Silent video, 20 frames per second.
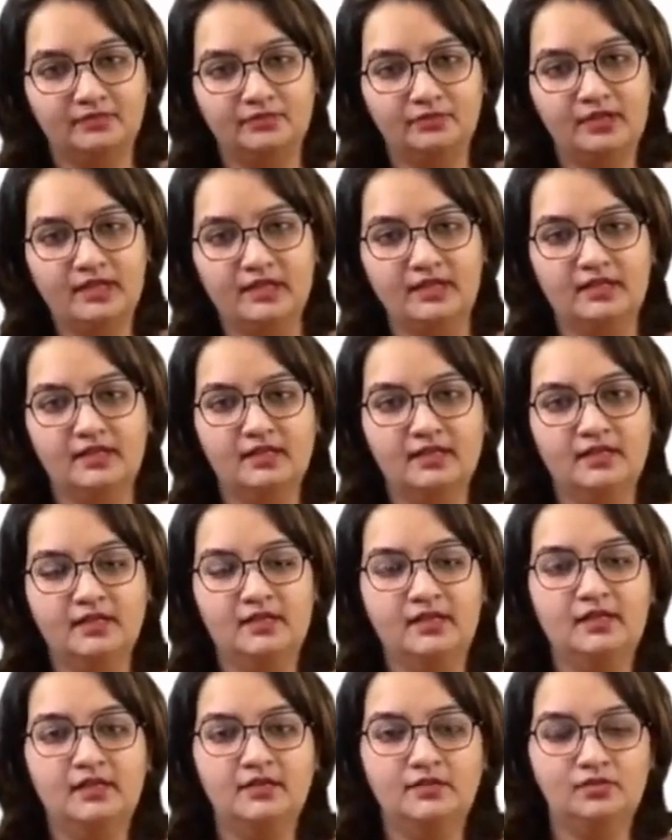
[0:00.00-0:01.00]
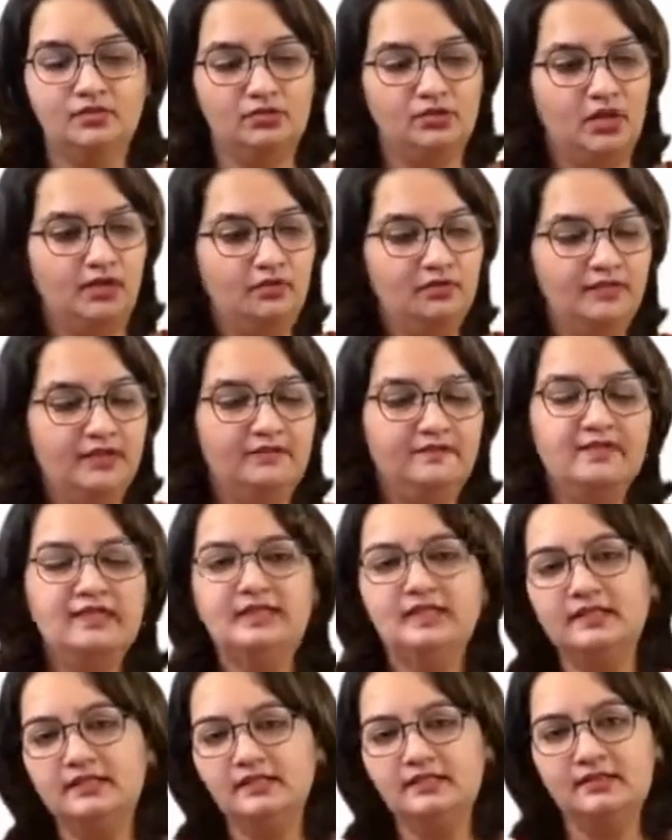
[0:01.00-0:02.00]
Okay, so now when we
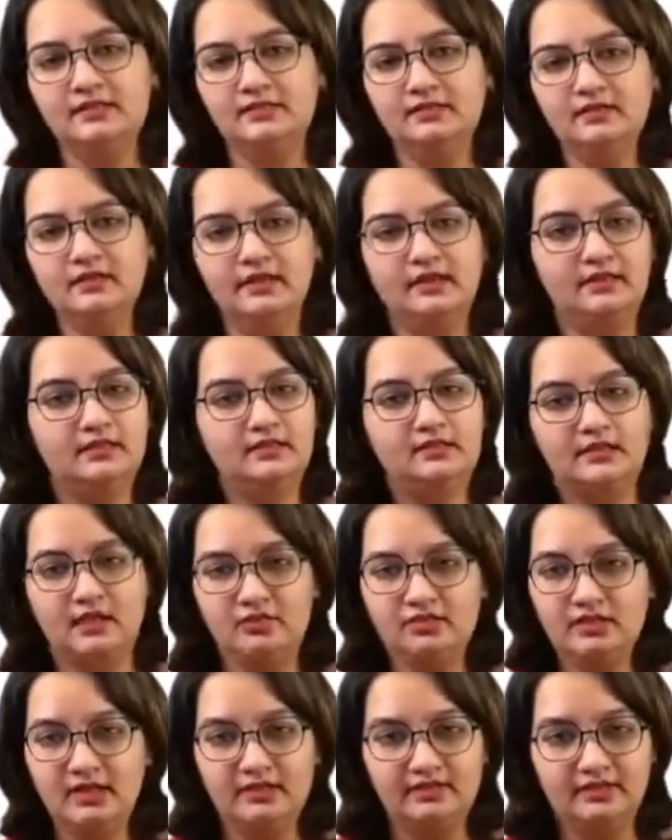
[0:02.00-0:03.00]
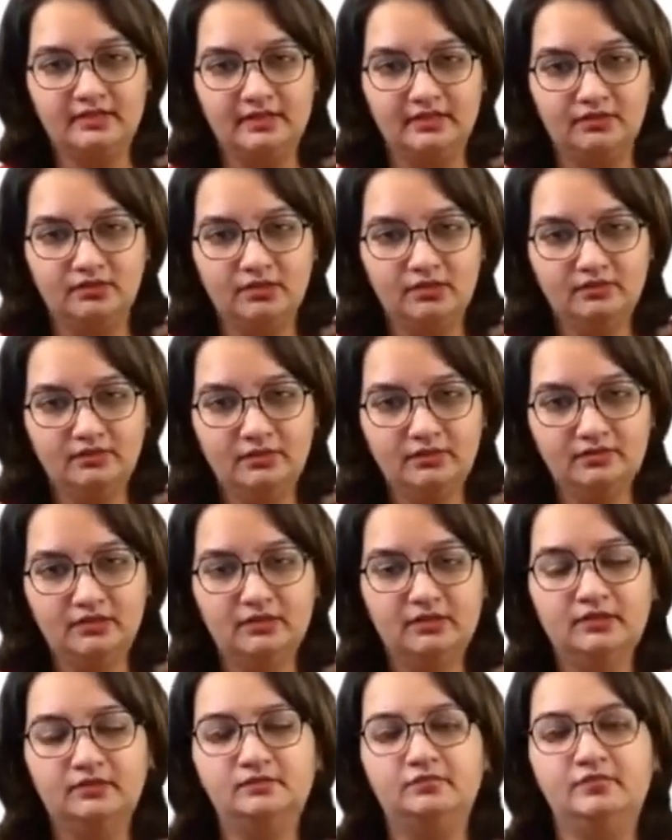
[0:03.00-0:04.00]
see the scissor, it sounds like a singular verb,
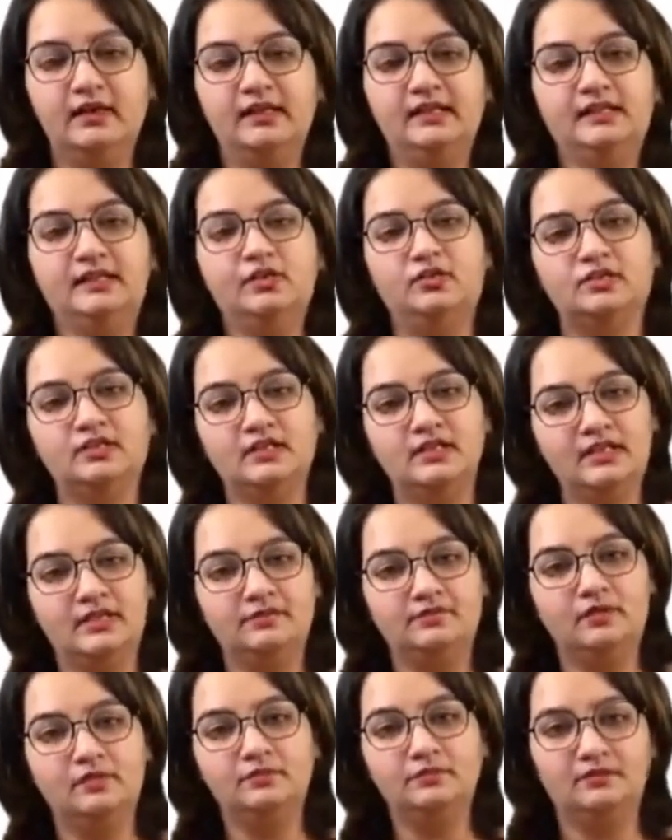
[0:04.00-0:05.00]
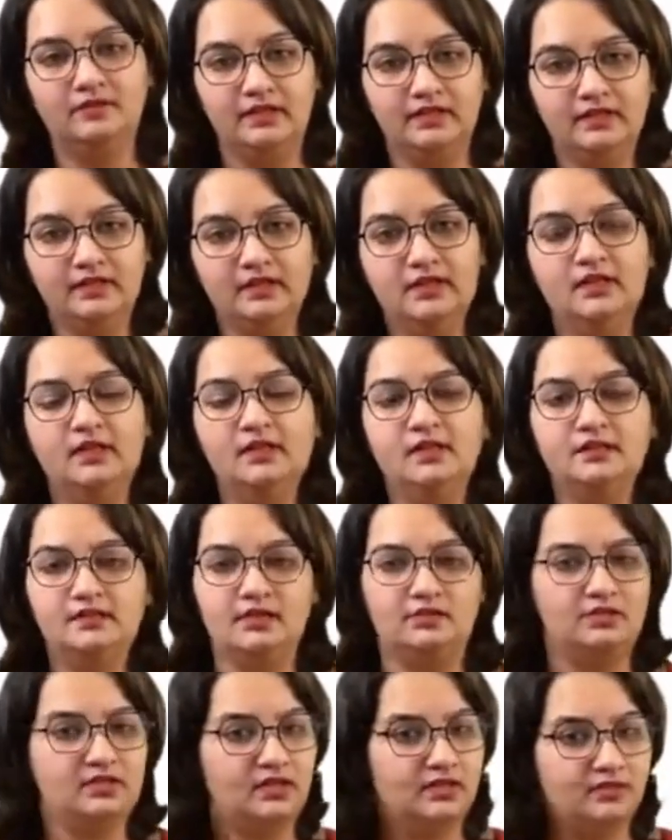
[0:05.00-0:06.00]
while the auxiliary verb were
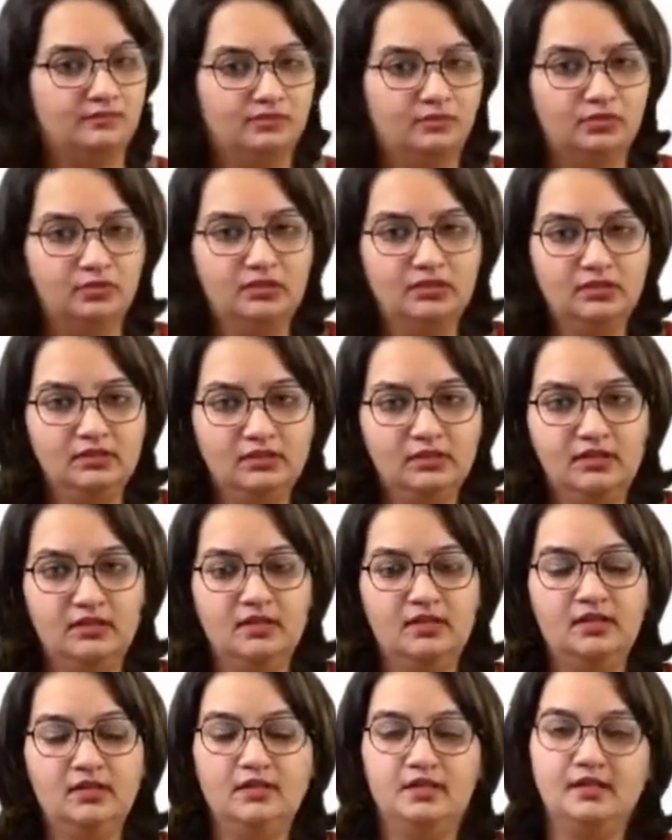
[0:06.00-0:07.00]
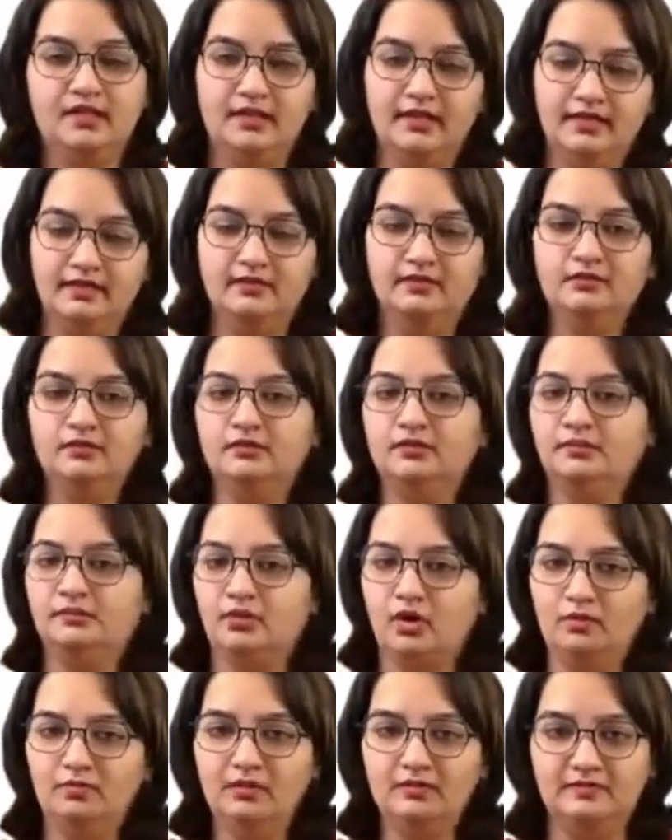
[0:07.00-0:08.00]
sounds like a plural. Here, the
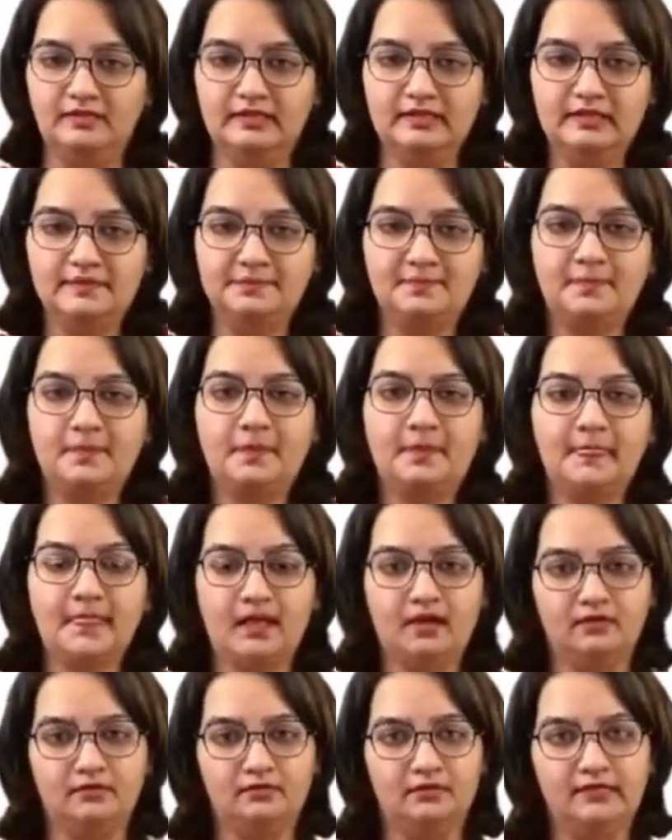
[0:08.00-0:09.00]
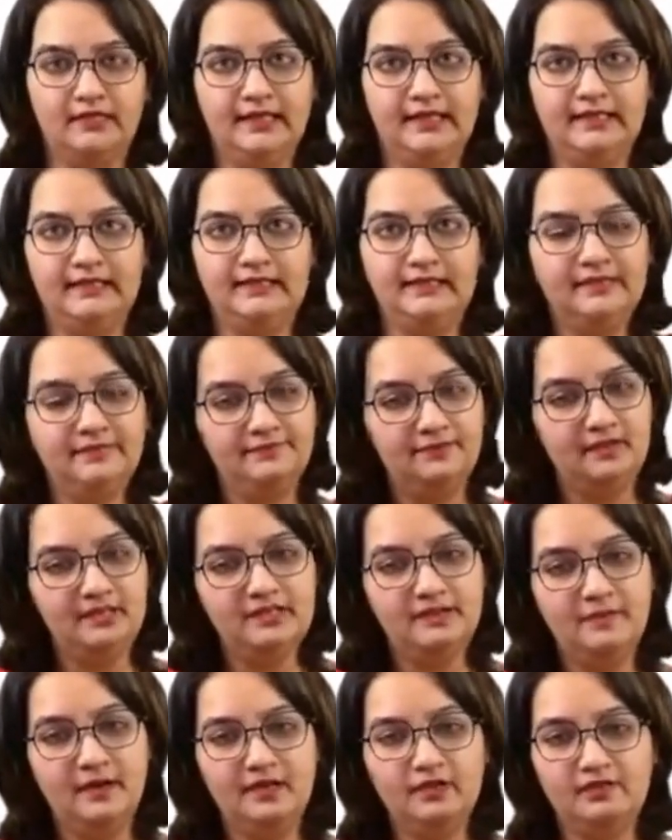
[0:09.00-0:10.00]
problem is the
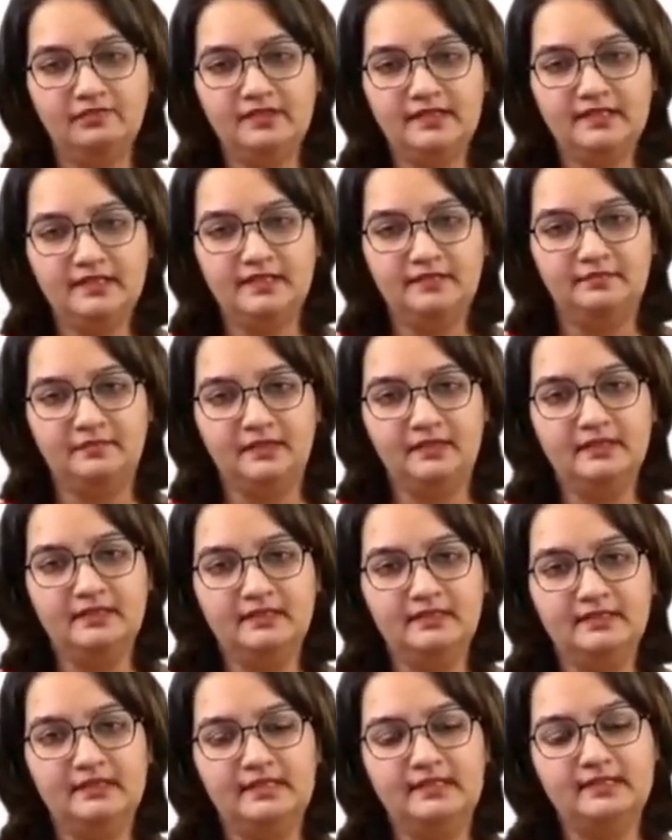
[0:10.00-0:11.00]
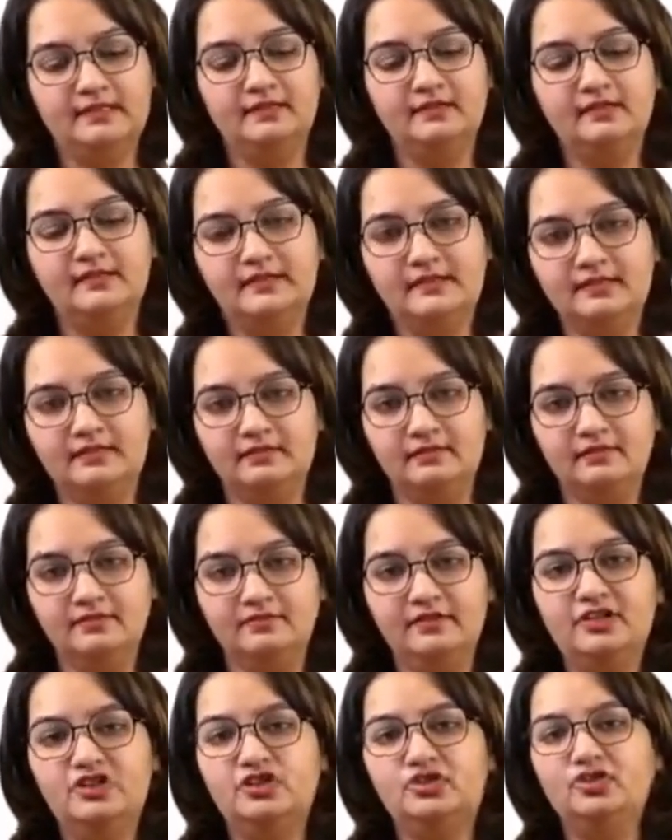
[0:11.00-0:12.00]
first part of the statement says the scissor,
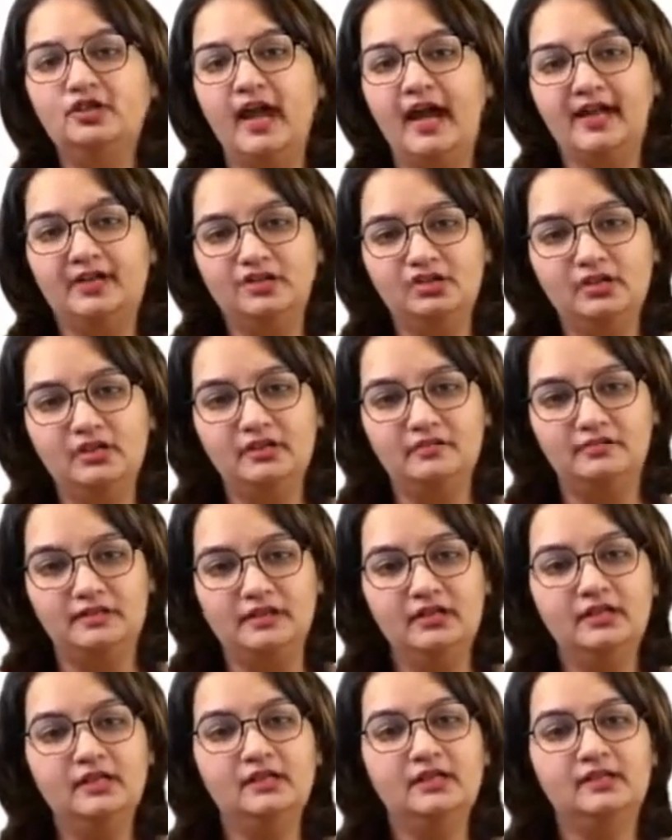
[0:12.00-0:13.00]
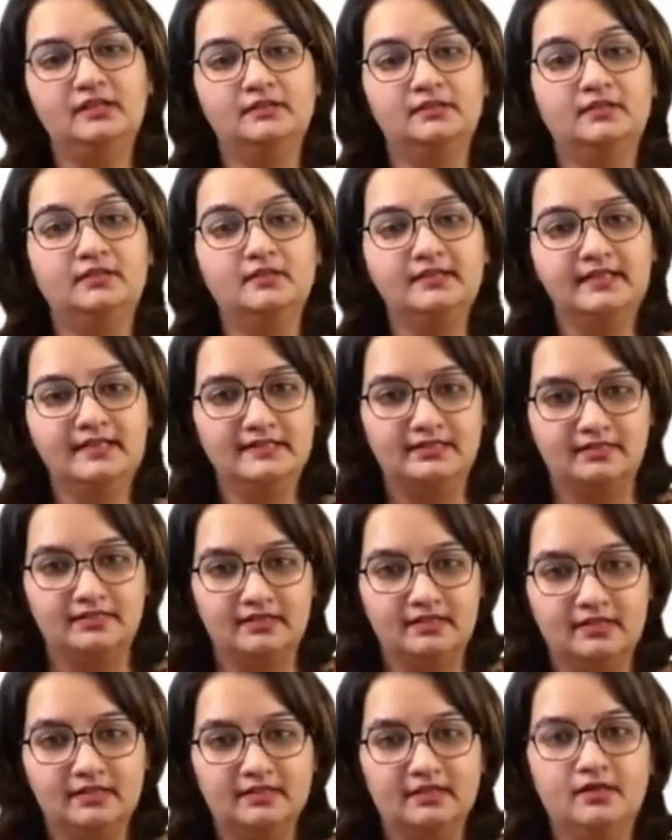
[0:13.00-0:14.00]
which should actually be the
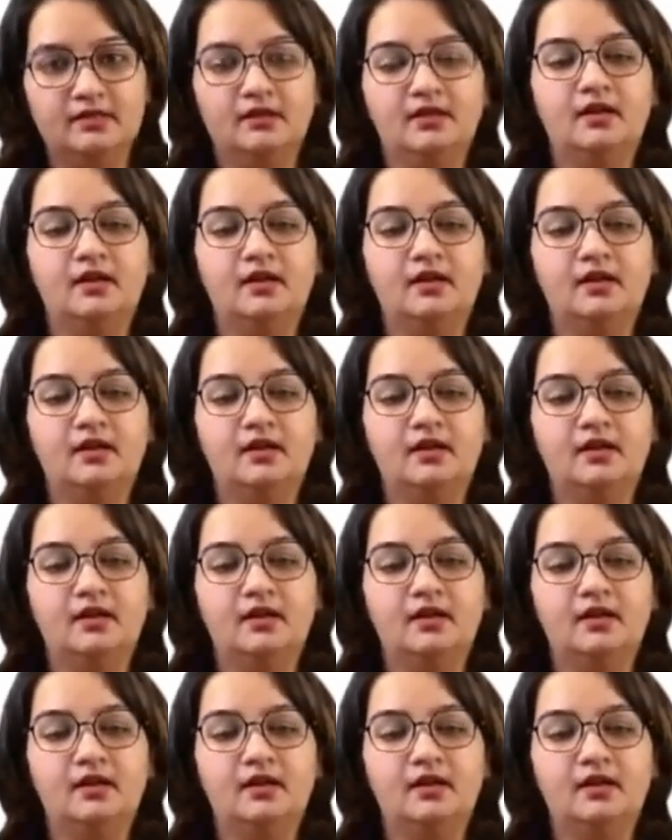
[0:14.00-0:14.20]
scissors.